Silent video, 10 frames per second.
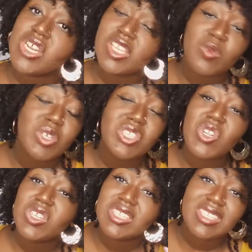It was
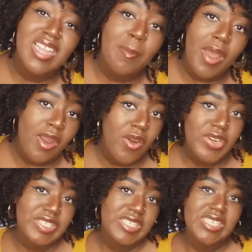not their
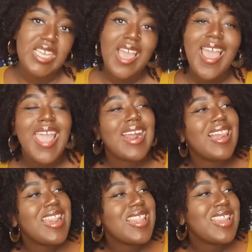priority.
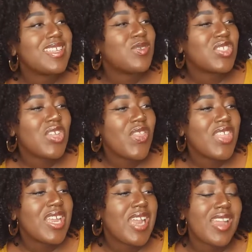Cleanliness was
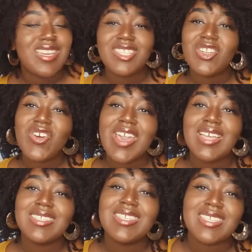something that did not
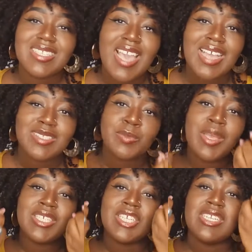exist,
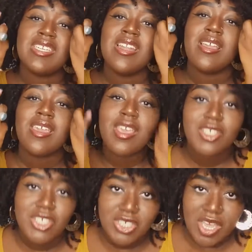especially the
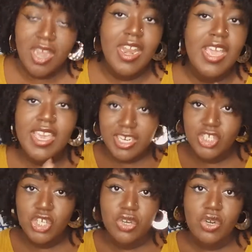kitchen. The
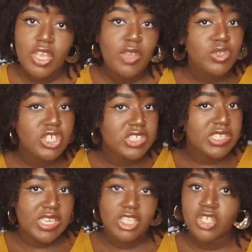kitchen, it was just
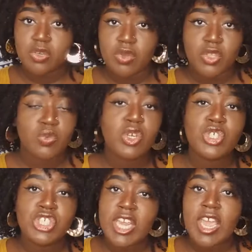the kitchen, because we don't
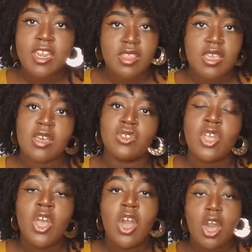share anything else
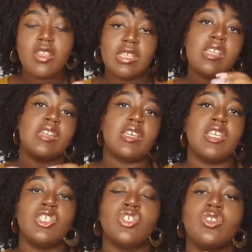other than the
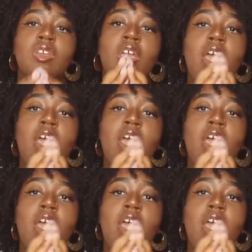kitchen.